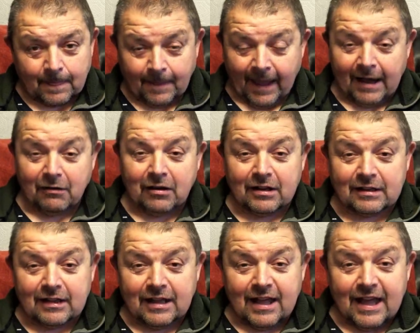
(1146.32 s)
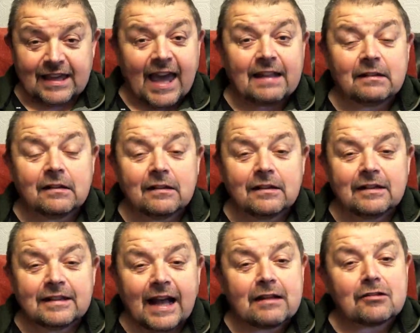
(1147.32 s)
Now, again,
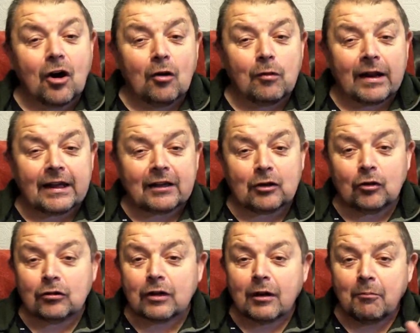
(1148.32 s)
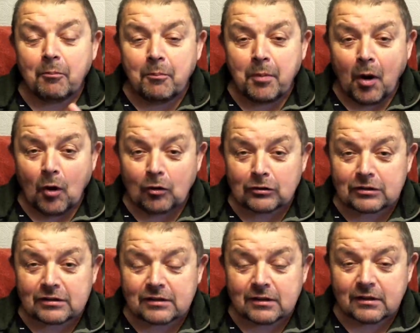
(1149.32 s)
that's all well and good,
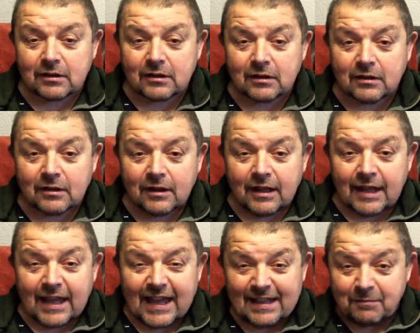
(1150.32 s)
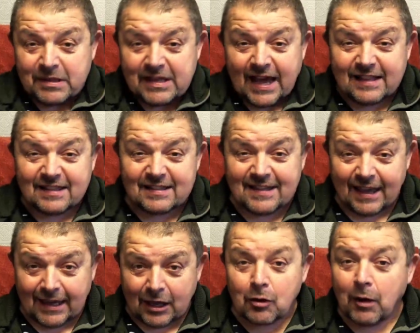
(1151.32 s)
but it, besides it
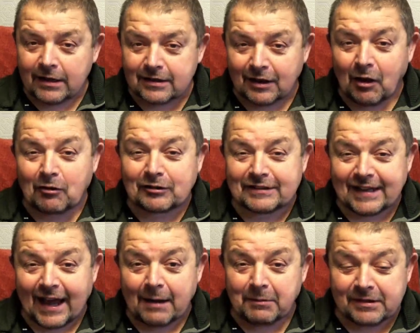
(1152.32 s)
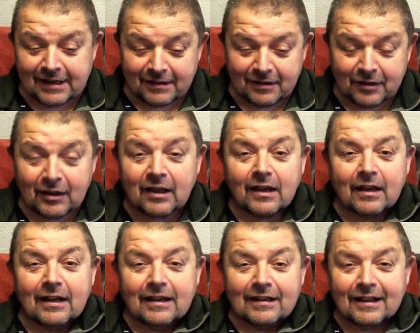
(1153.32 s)
taking quite a long time instead of the,
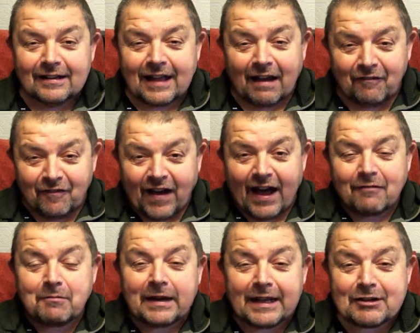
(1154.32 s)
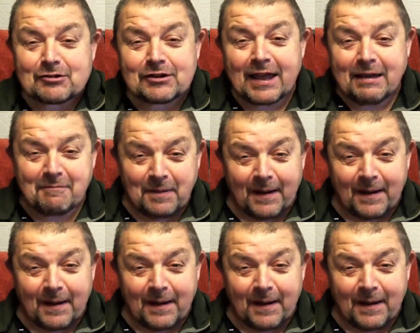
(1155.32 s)
that five minute trip,